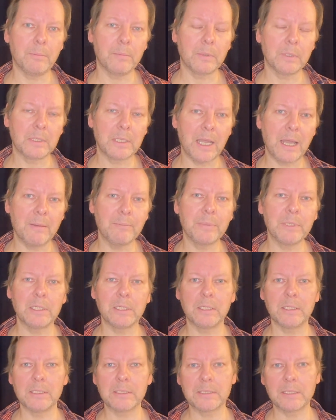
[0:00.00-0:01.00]

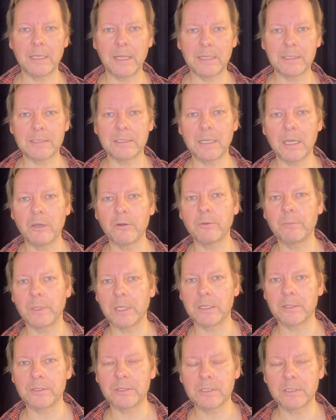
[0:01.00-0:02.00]
companies, legacy
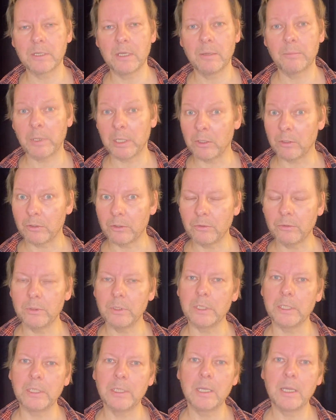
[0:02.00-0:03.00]
automakers, but not
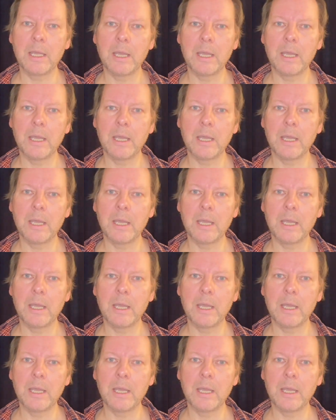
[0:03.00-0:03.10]
only,